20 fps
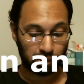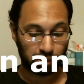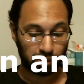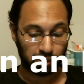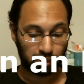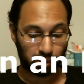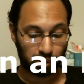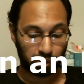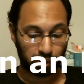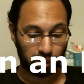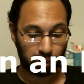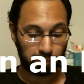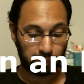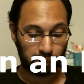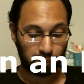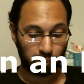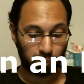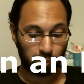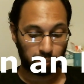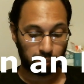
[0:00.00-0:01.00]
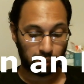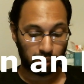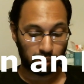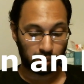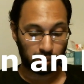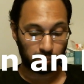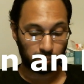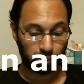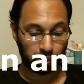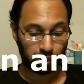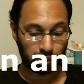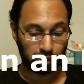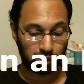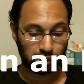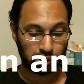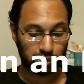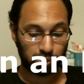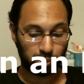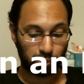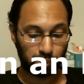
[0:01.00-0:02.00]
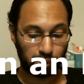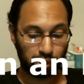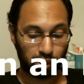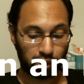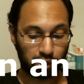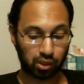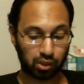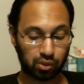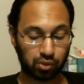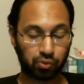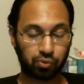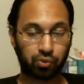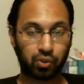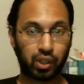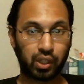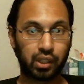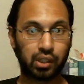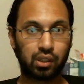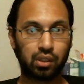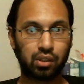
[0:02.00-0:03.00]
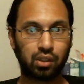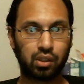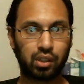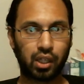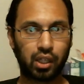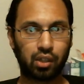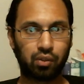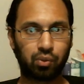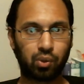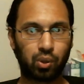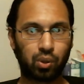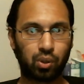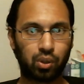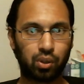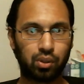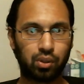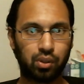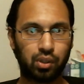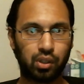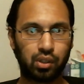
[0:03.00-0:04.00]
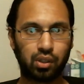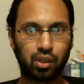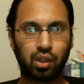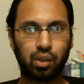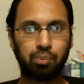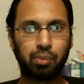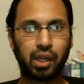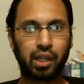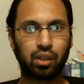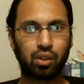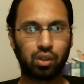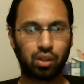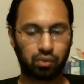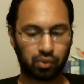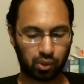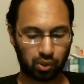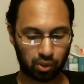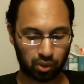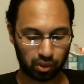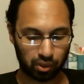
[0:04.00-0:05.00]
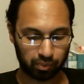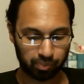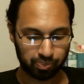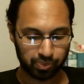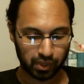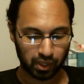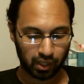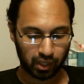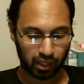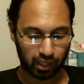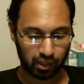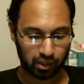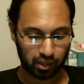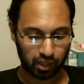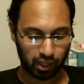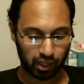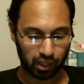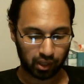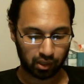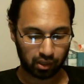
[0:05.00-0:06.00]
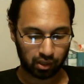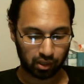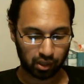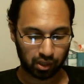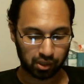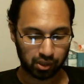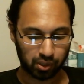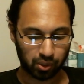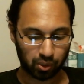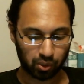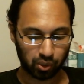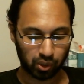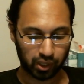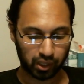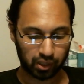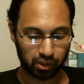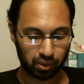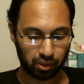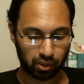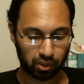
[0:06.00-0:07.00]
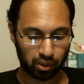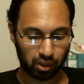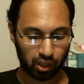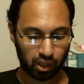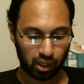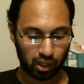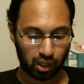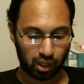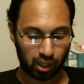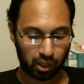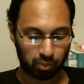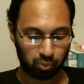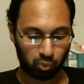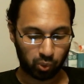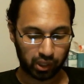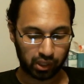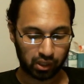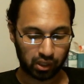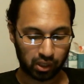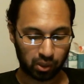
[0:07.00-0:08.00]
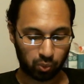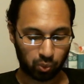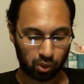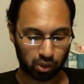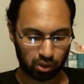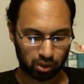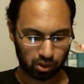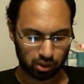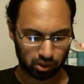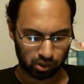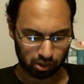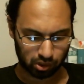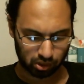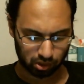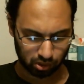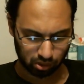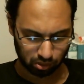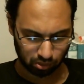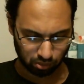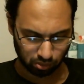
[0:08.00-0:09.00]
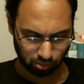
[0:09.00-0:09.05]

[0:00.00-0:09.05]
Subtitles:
Ibn Umar was too young to fight in the day of Uhud, in the Battle of Uhud. And then a year later, when he was